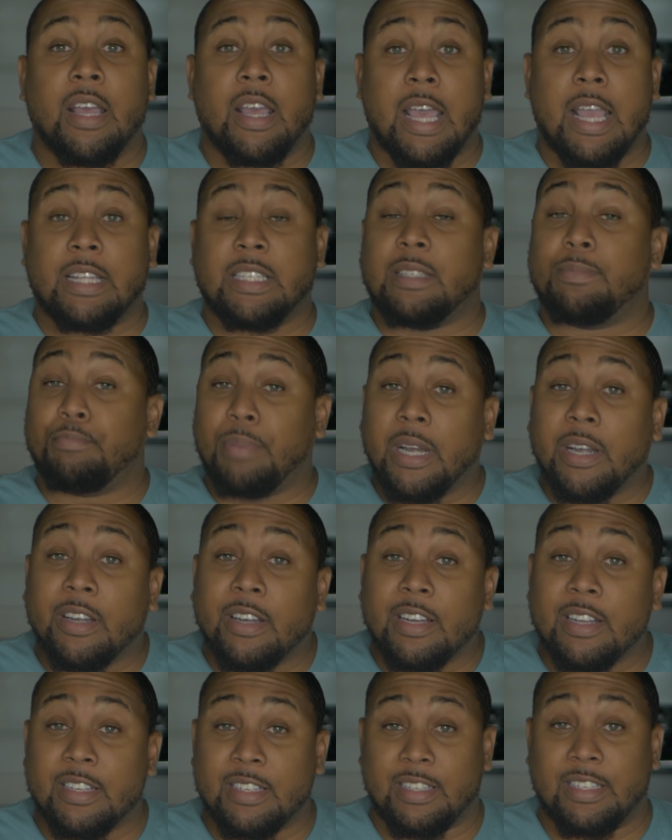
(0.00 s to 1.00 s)

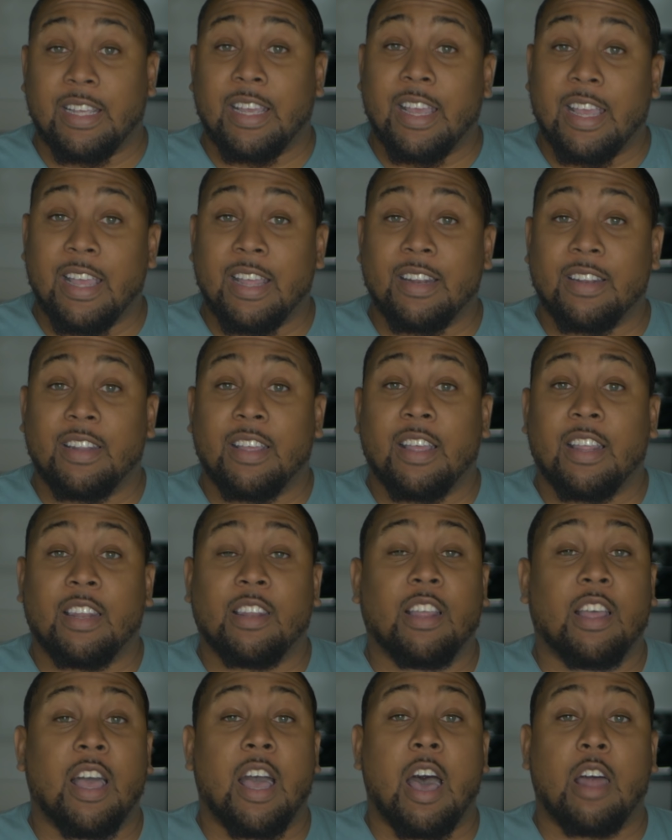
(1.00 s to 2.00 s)
experience and
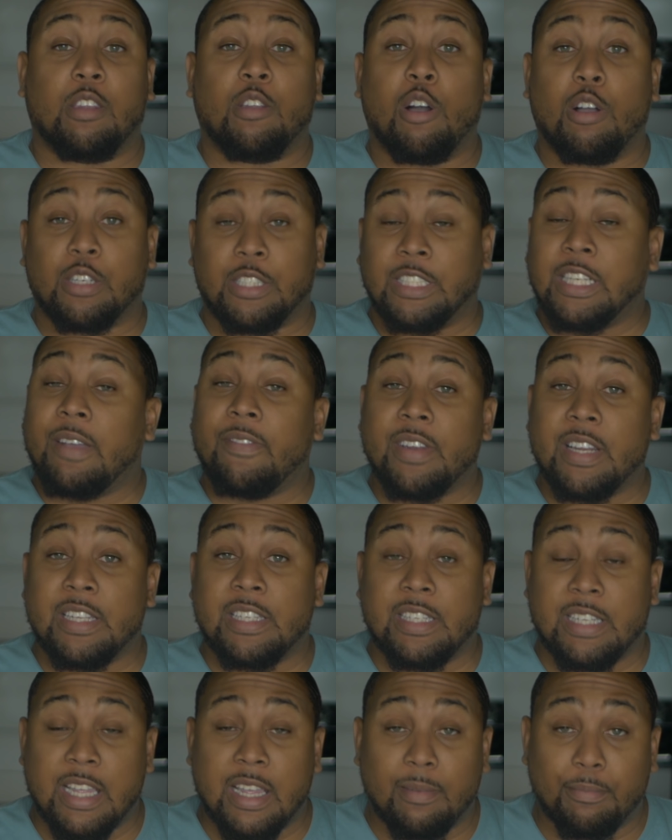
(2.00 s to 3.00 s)
a longevity
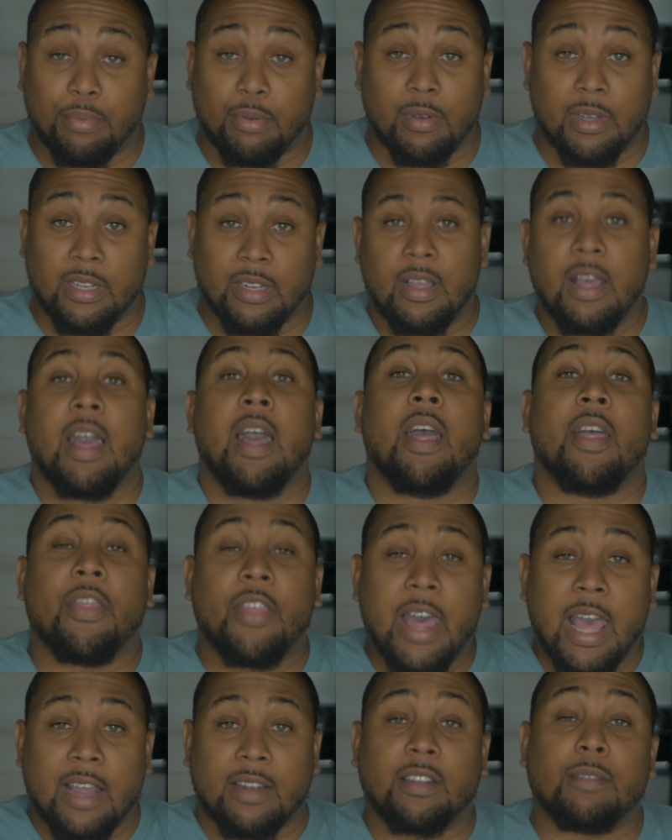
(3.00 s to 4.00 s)
standpoint
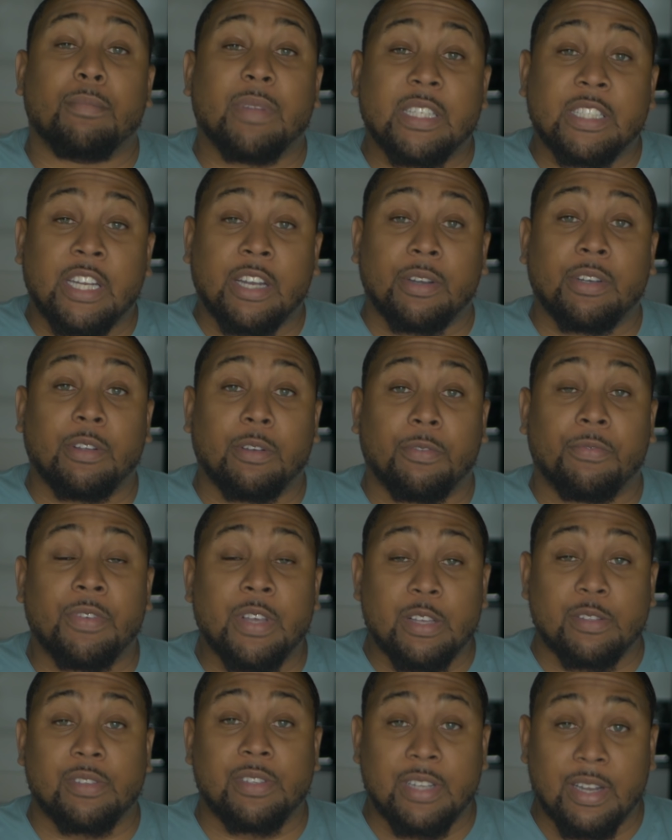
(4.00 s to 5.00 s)
that the material
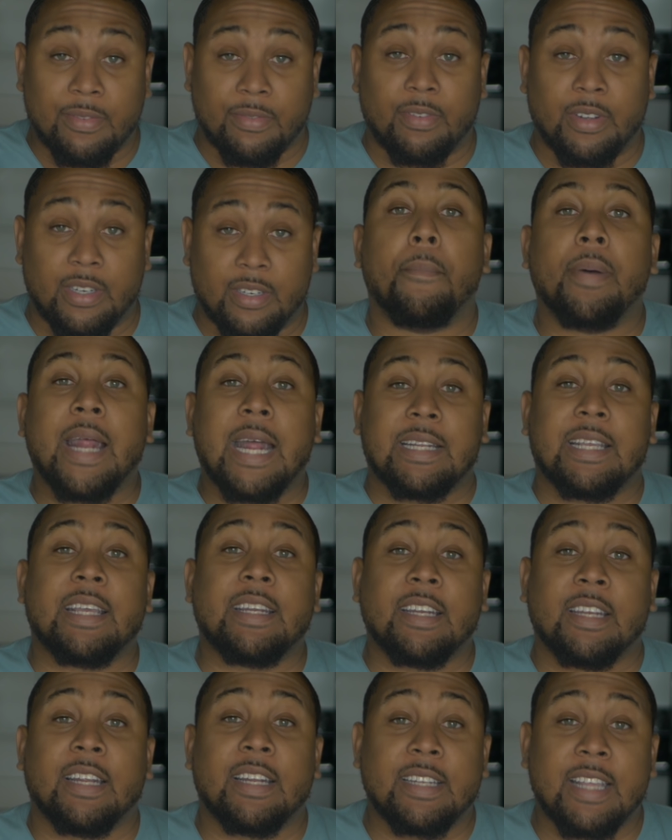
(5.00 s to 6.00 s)
feels different. But at the
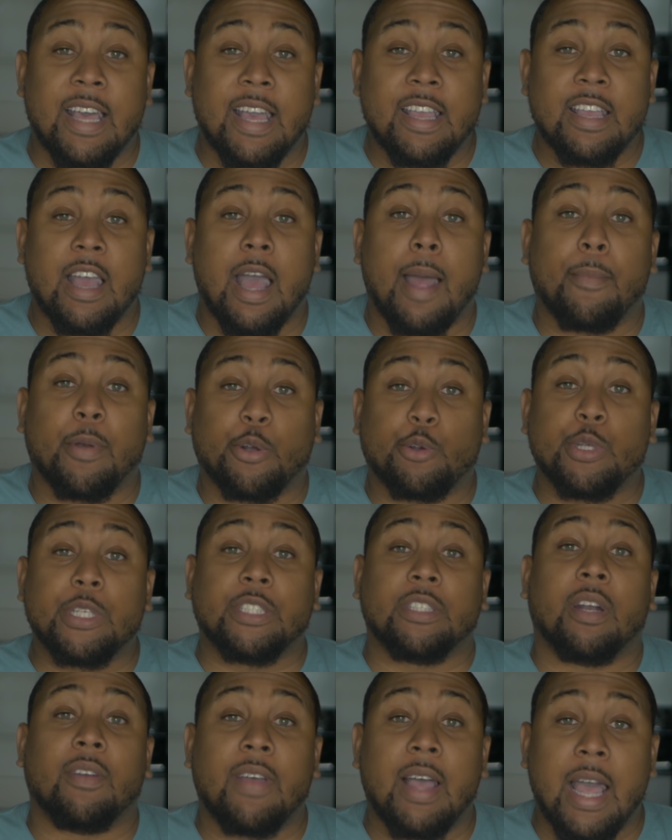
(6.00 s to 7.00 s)
end of the day, I'm a
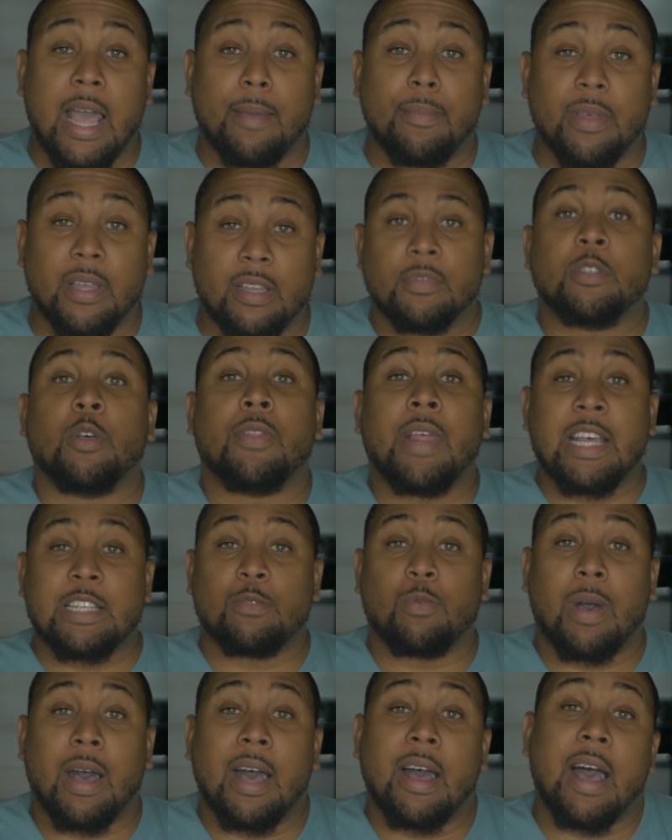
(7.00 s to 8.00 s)
creature of habit, so that's
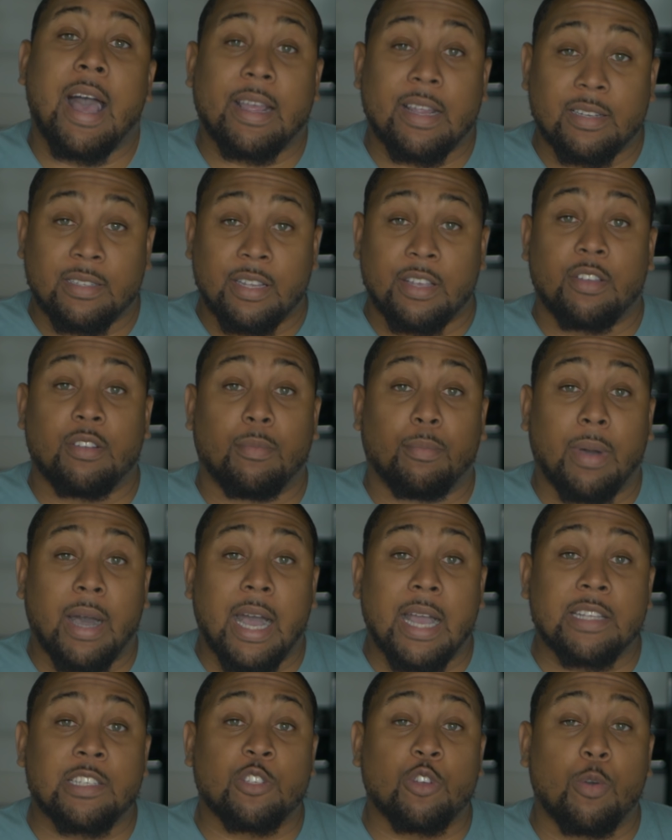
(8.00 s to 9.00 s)
why I continue to
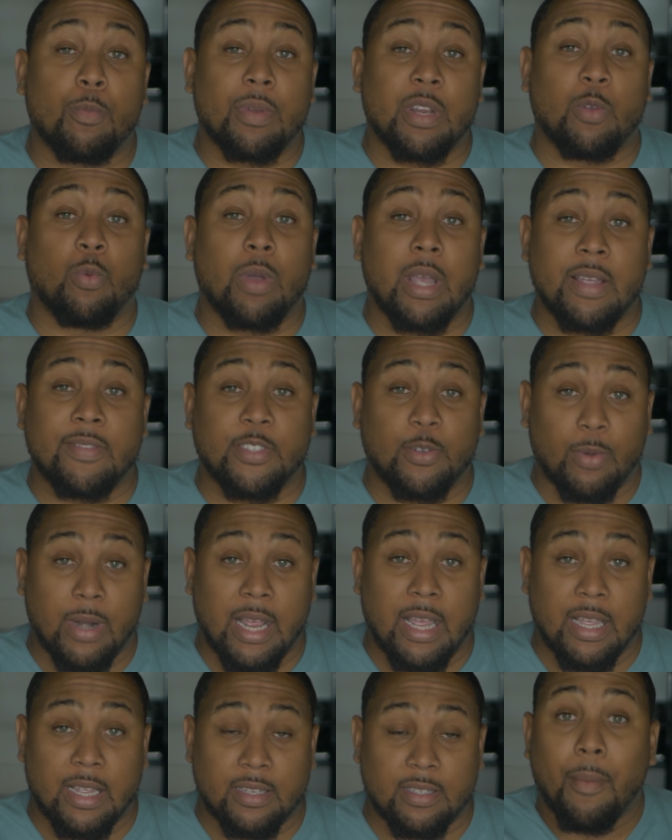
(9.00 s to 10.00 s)
buy So Many Waves
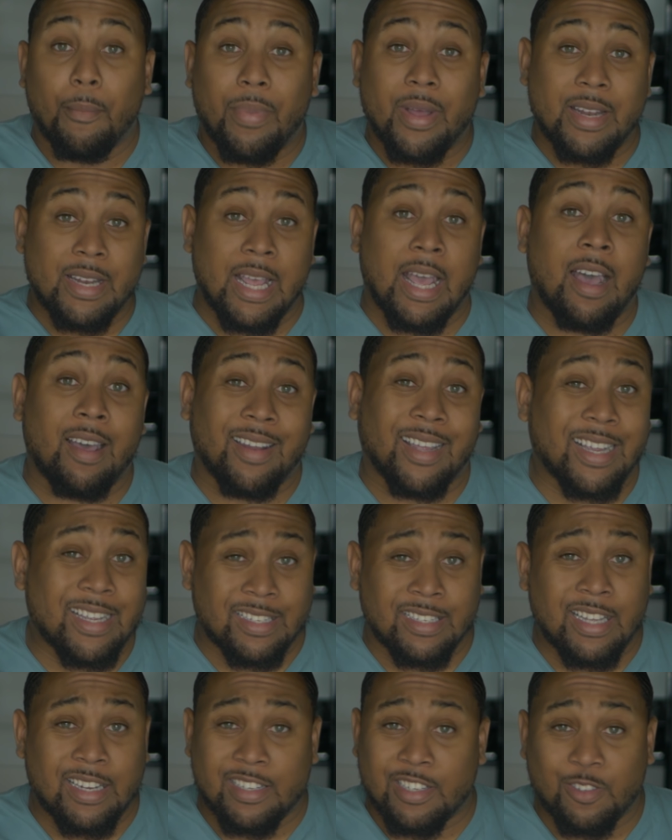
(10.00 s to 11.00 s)
rags. But now, like I
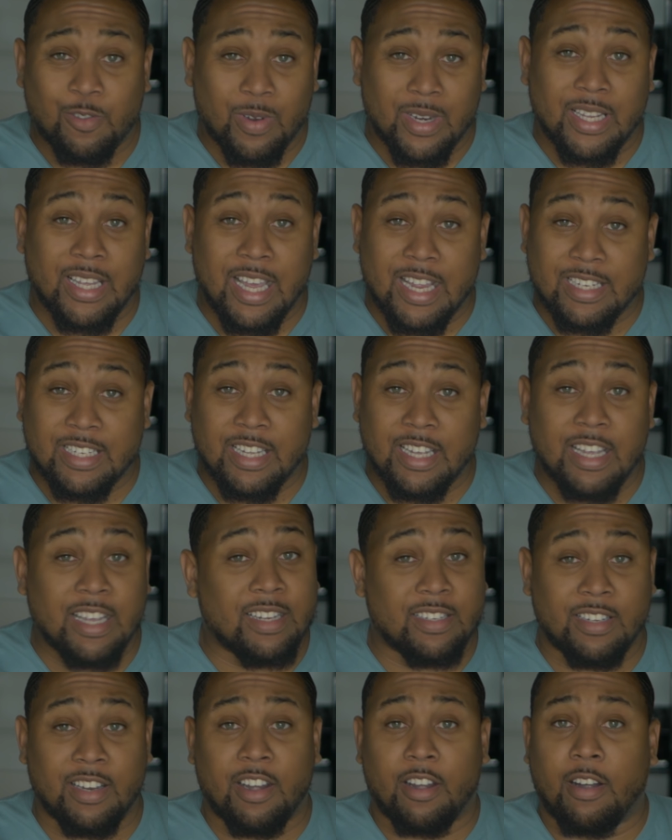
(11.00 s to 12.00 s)
said, it's
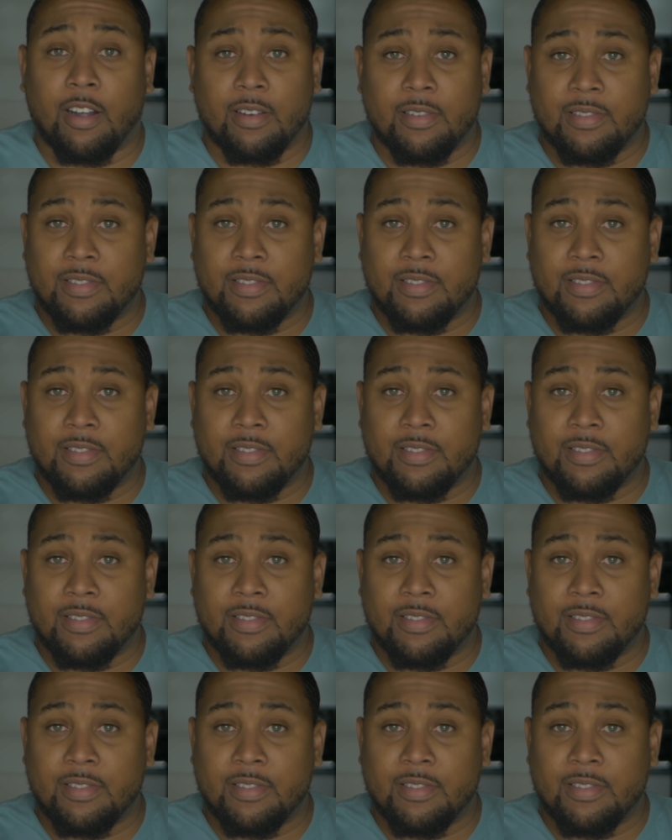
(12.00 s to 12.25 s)
2018. There are